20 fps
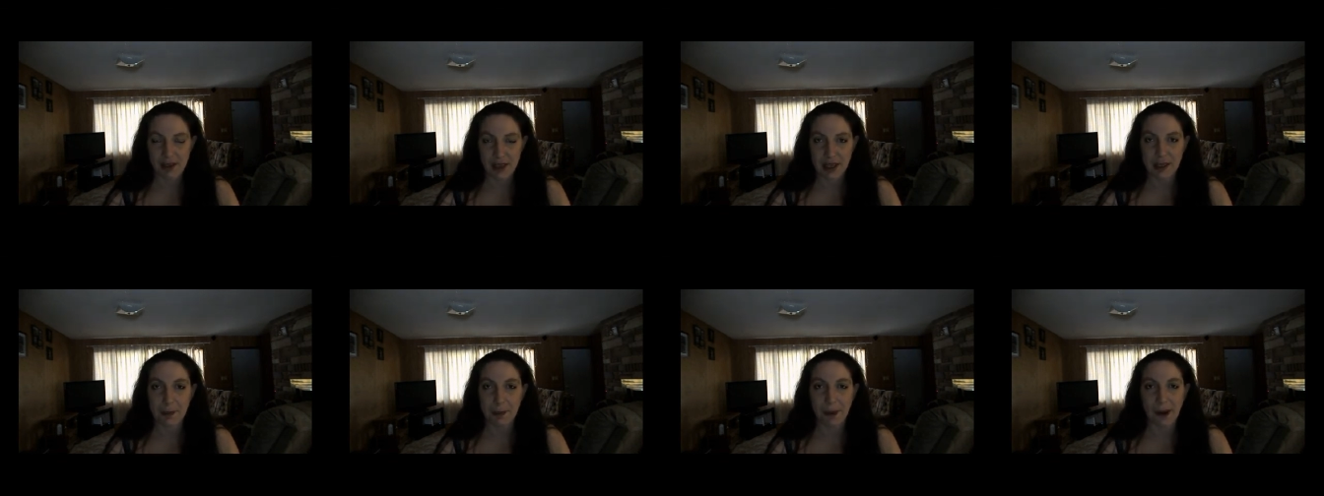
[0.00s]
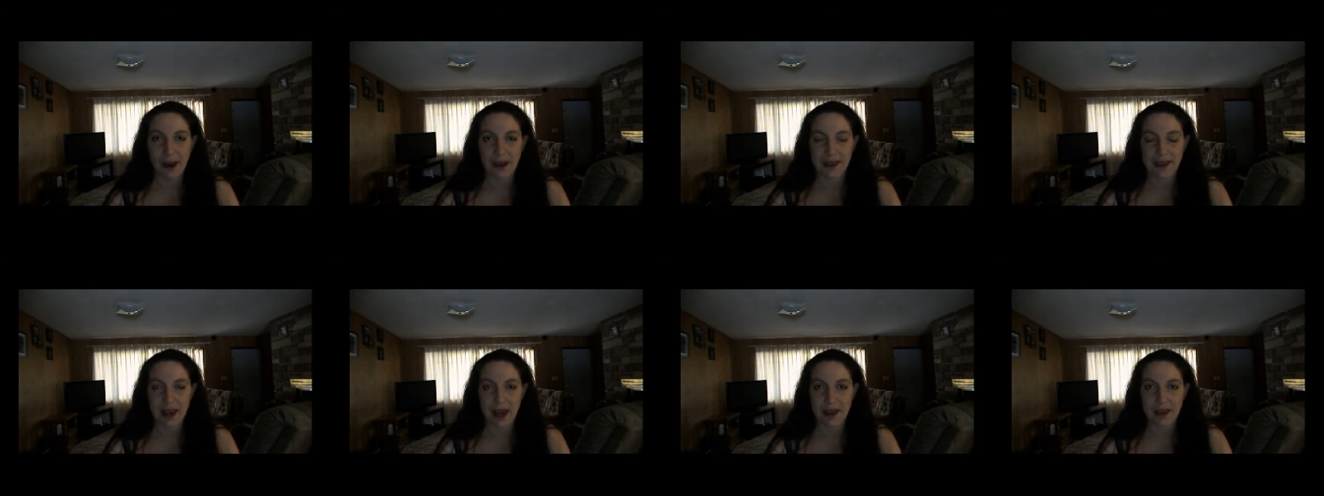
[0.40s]
this
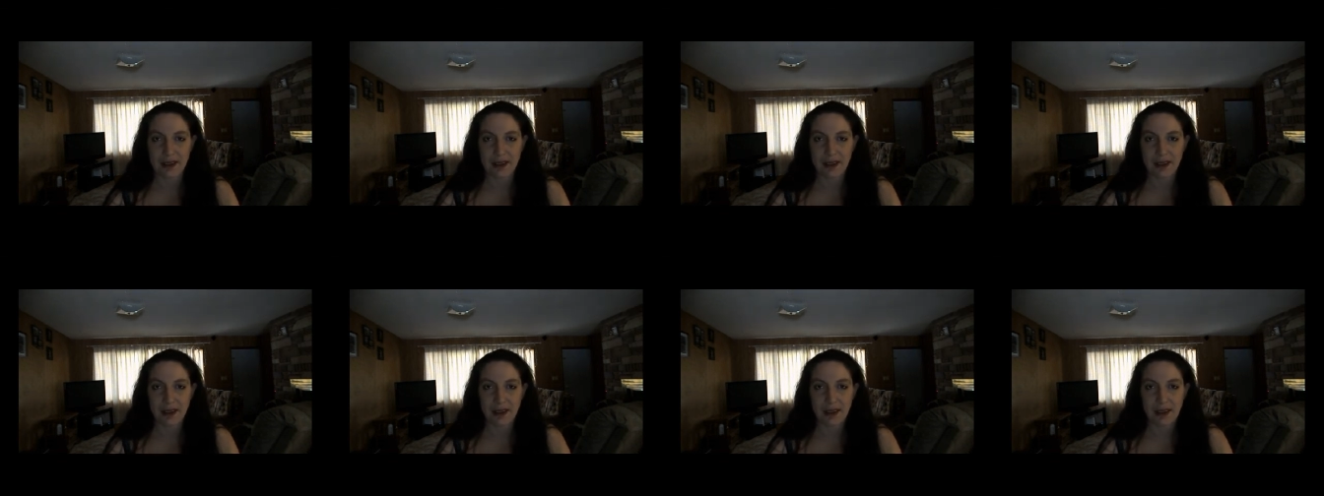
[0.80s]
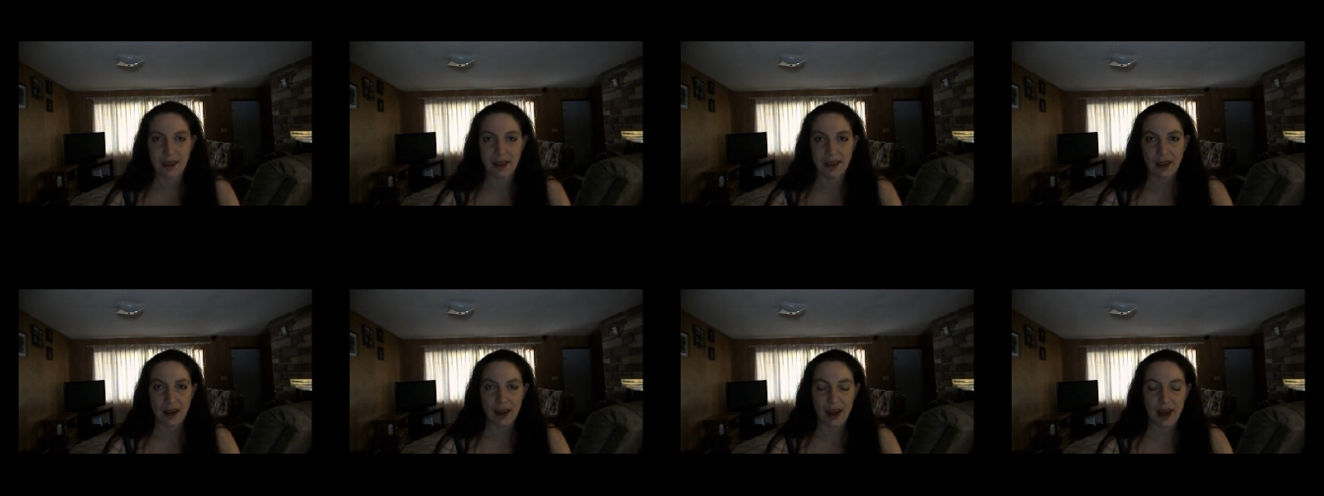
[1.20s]
process.
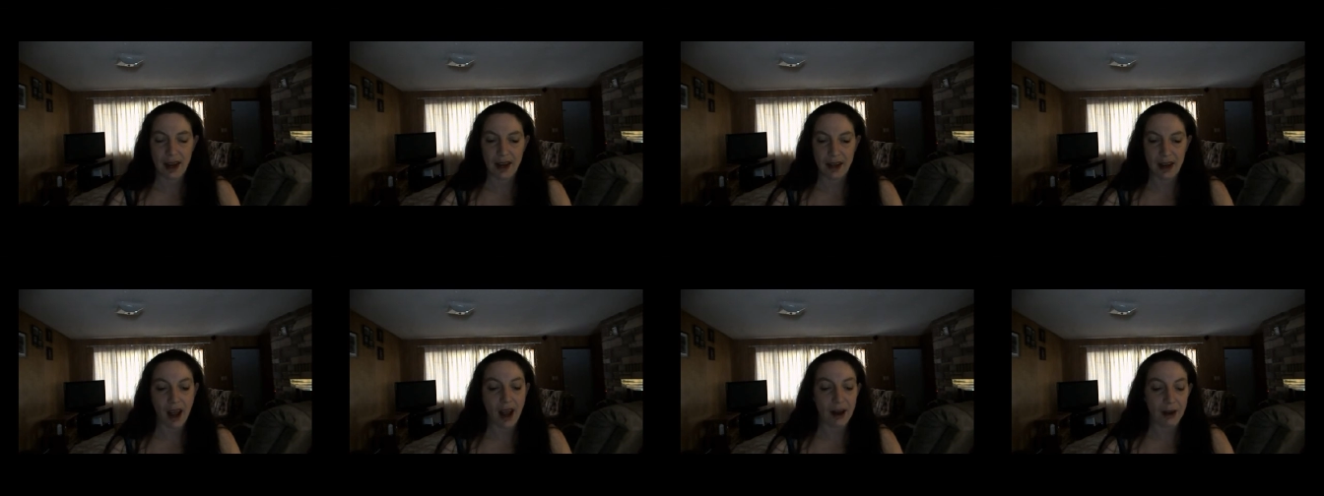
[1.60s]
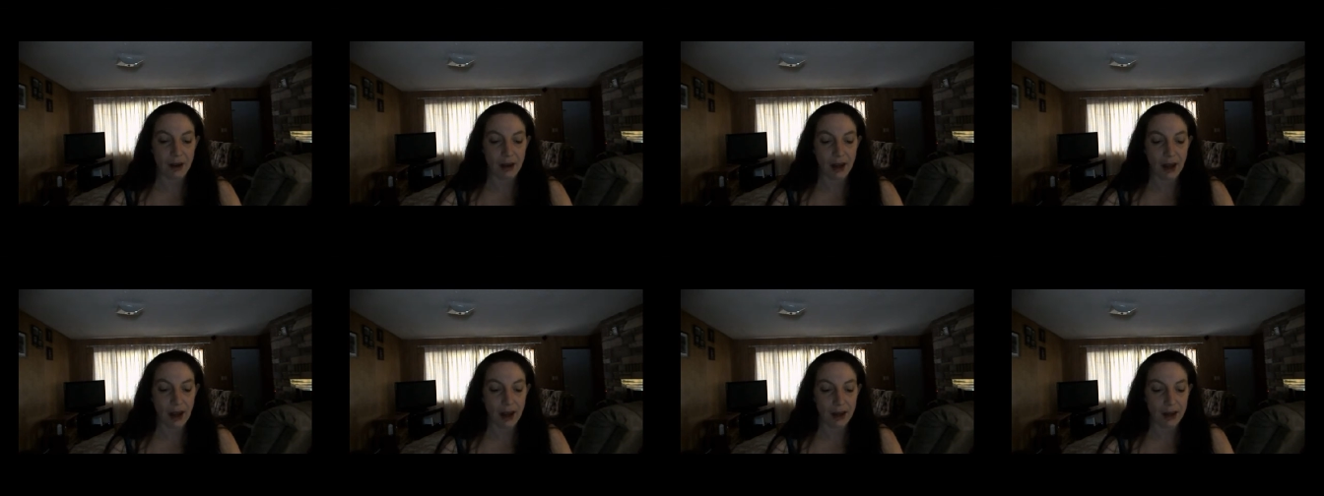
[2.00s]
And
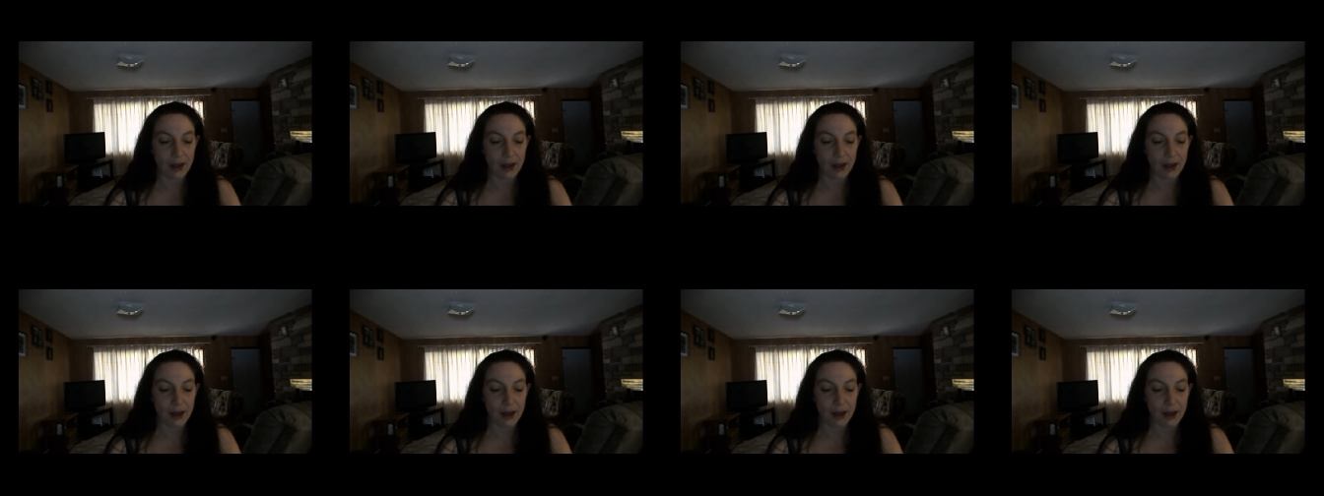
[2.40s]
I